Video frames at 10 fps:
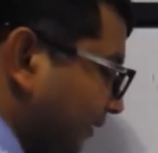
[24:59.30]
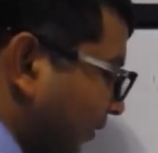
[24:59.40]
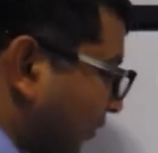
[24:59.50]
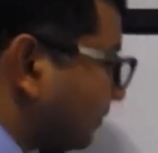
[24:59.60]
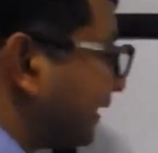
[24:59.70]

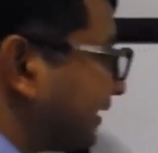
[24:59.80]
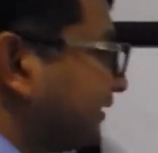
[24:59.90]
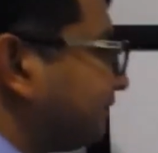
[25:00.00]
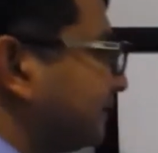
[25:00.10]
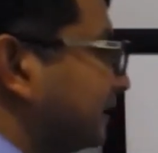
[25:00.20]
or may
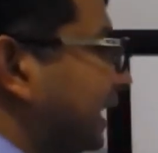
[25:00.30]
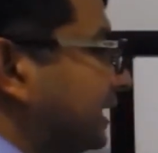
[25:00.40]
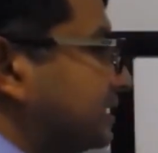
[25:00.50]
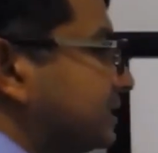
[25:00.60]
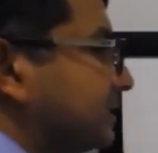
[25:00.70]
gift
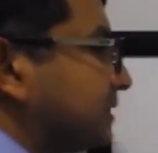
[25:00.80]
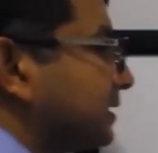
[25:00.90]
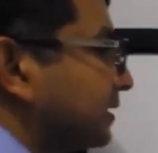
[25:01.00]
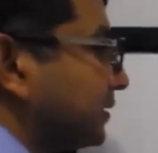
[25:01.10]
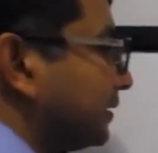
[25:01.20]
lai.
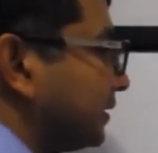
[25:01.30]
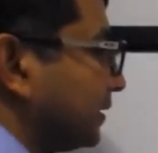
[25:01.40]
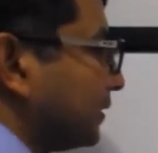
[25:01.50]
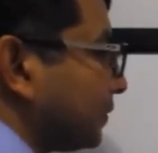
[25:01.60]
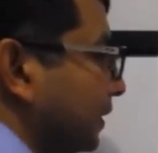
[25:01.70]

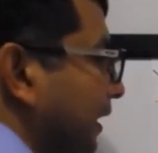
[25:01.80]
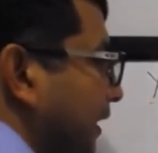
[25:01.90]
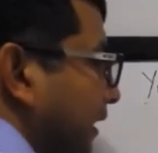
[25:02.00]
Okay.